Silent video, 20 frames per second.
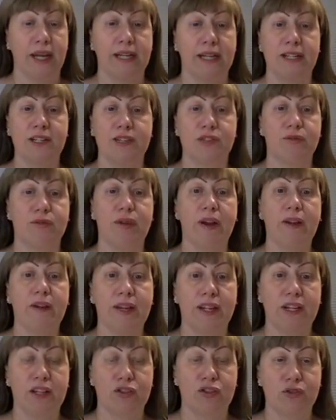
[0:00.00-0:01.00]
And it's very
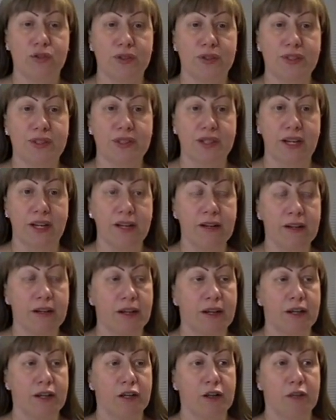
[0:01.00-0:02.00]
interesting
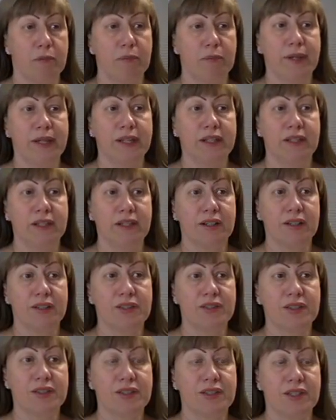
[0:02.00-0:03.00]

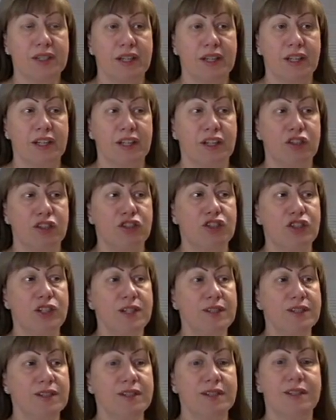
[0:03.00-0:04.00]
because
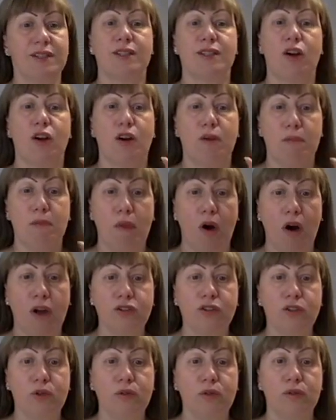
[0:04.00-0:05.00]
Jesus is our
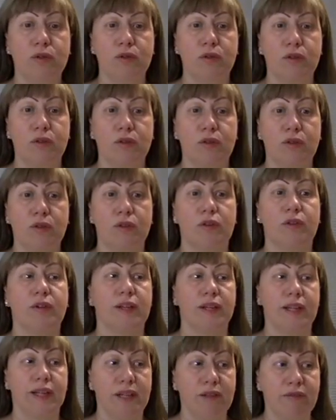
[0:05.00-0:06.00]
model
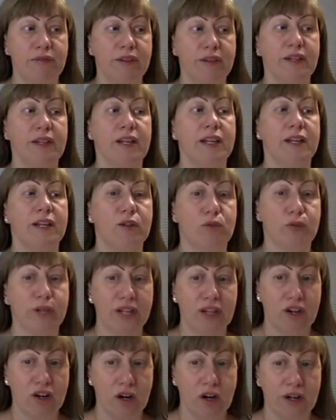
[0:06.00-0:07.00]
even in
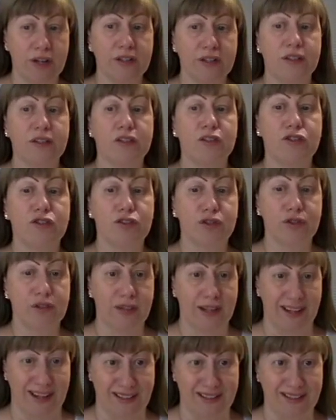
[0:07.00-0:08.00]
regard to
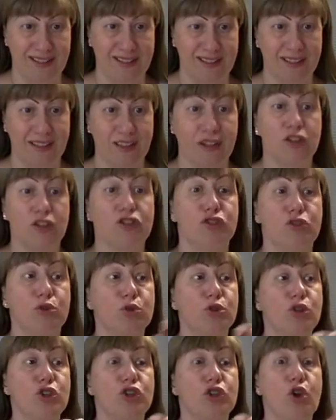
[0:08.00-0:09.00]
that, to
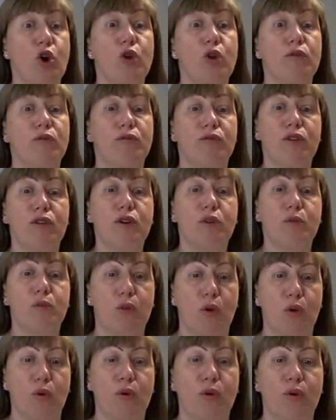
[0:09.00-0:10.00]
the
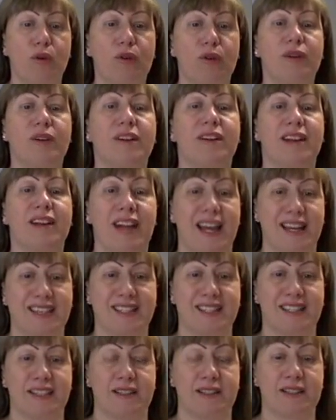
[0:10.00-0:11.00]
non-verbal
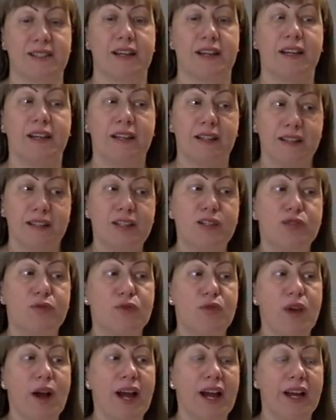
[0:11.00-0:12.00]
lessons. This
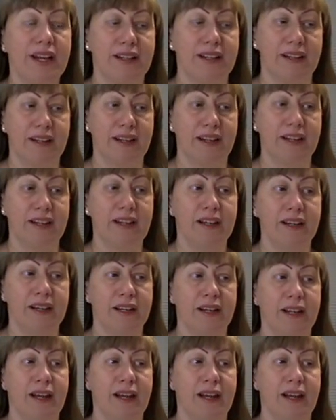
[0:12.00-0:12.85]
Friday